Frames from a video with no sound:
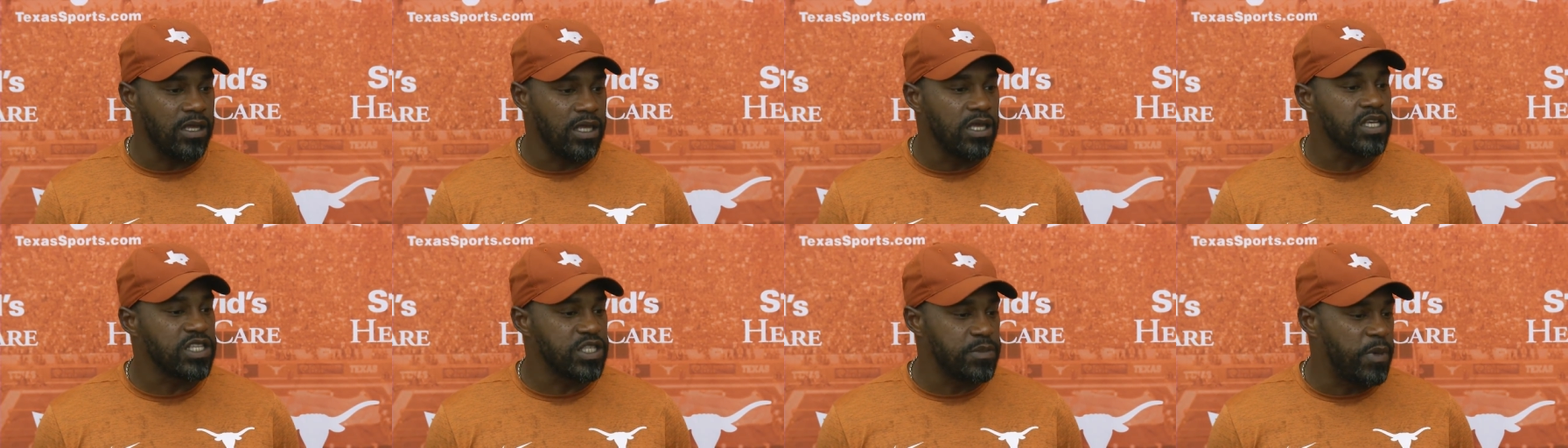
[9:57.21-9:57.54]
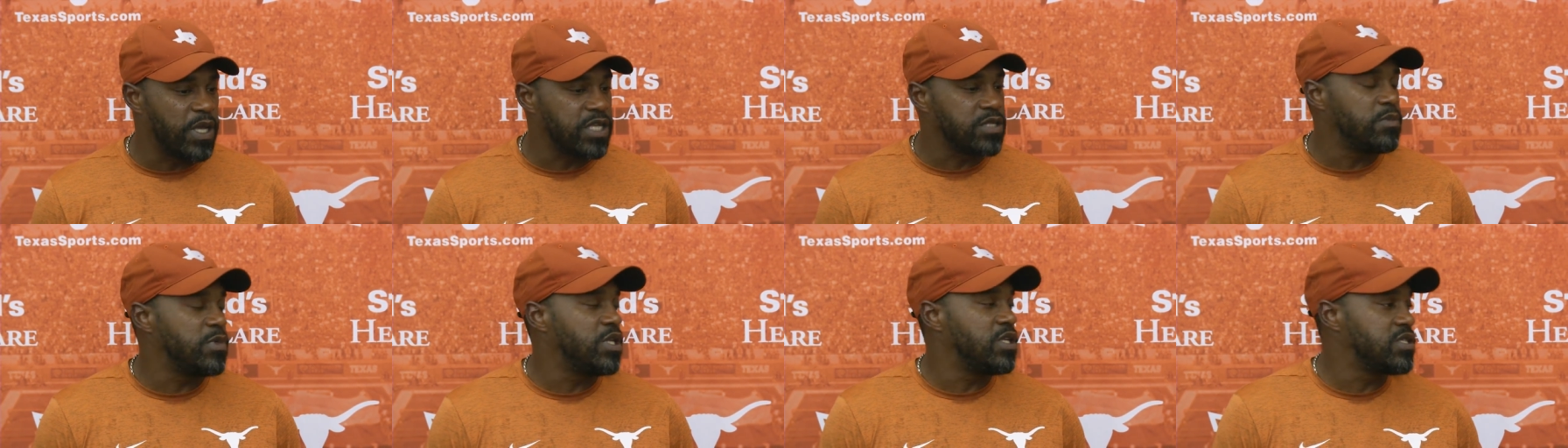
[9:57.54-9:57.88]
he
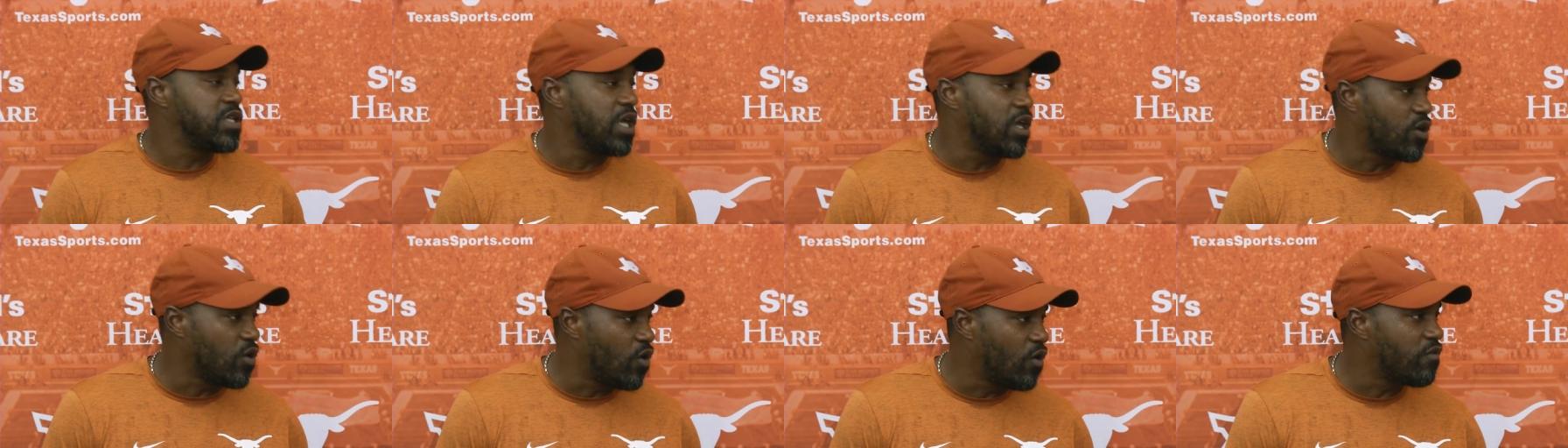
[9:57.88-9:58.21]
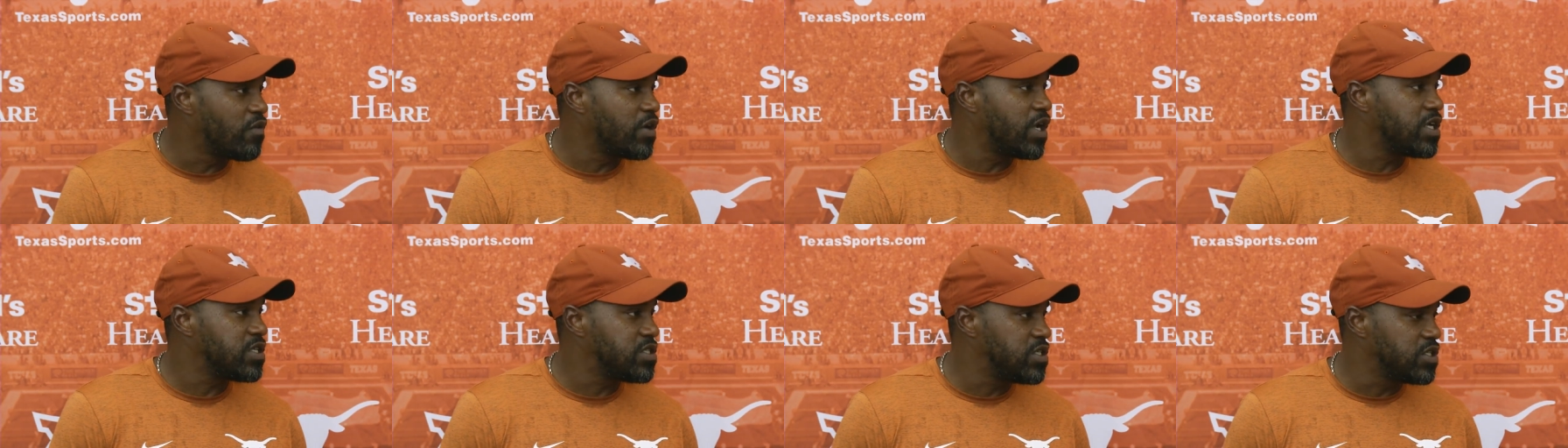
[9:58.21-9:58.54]
expects me to take
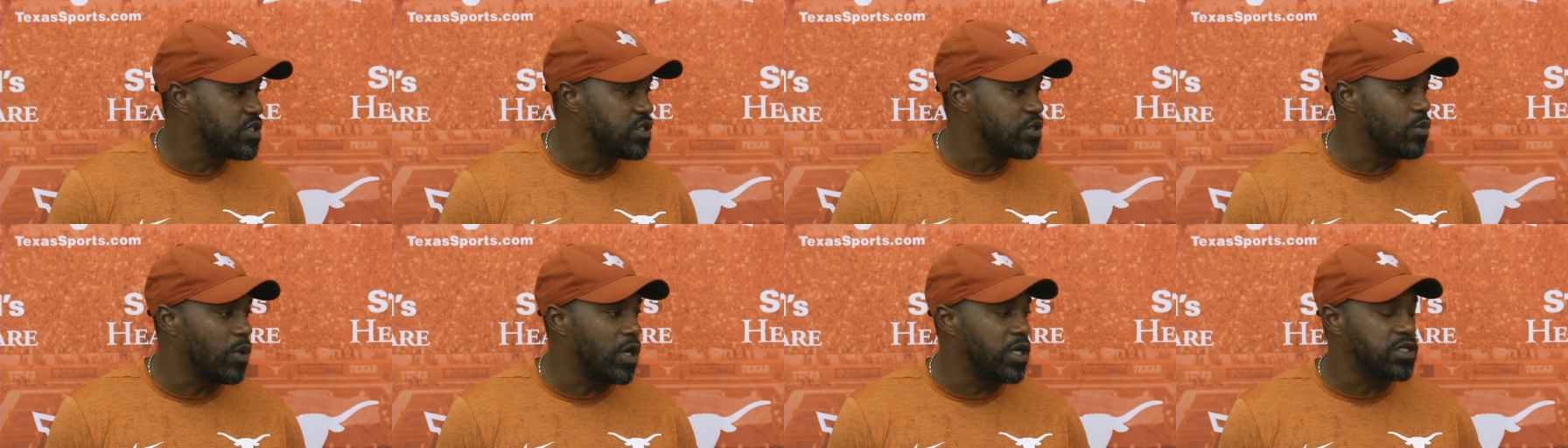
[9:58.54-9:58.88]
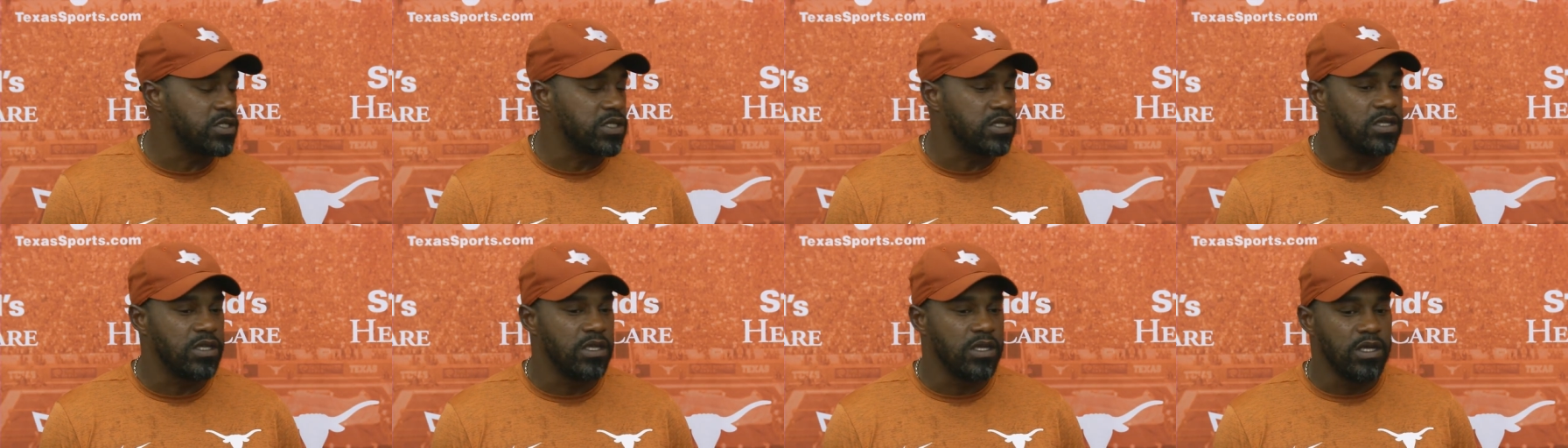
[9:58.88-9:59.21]
over that
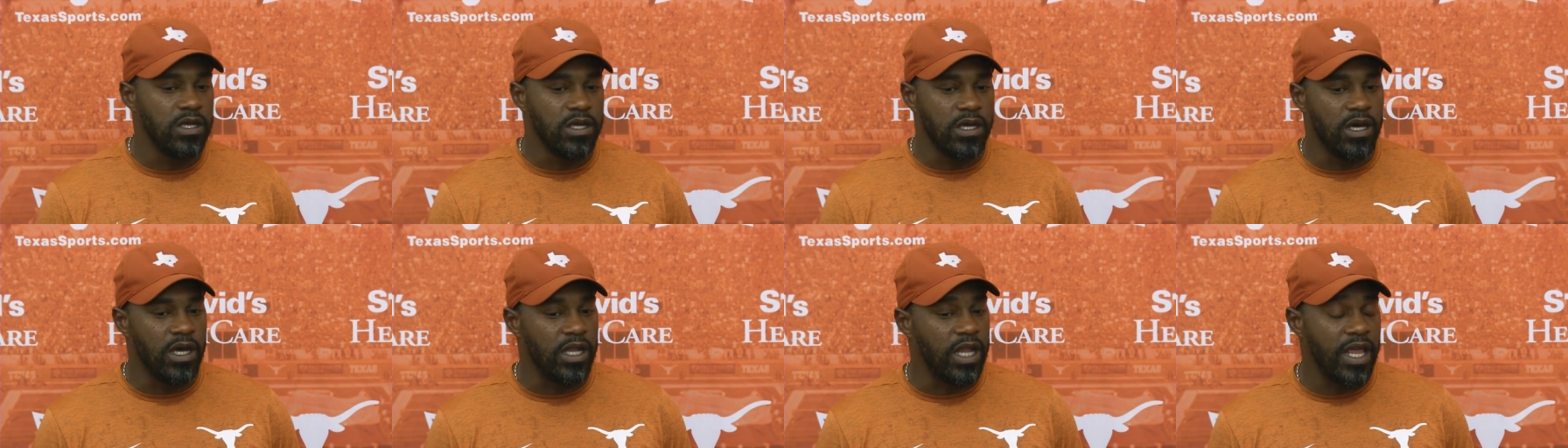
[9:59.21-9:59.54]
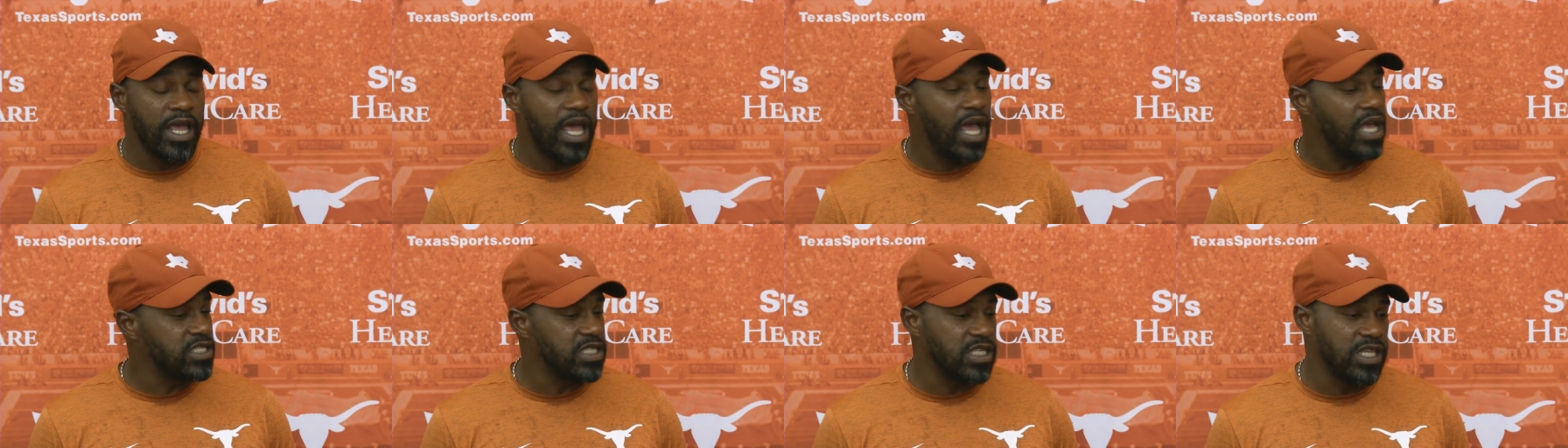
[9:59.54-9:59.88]
situation.
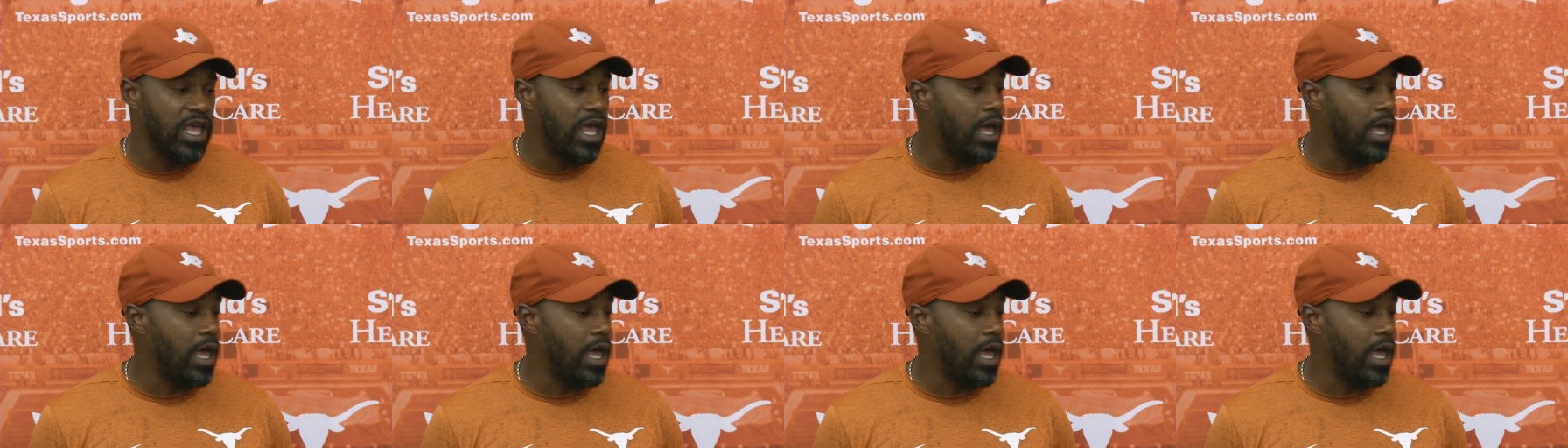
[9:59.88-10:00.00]
That hasn't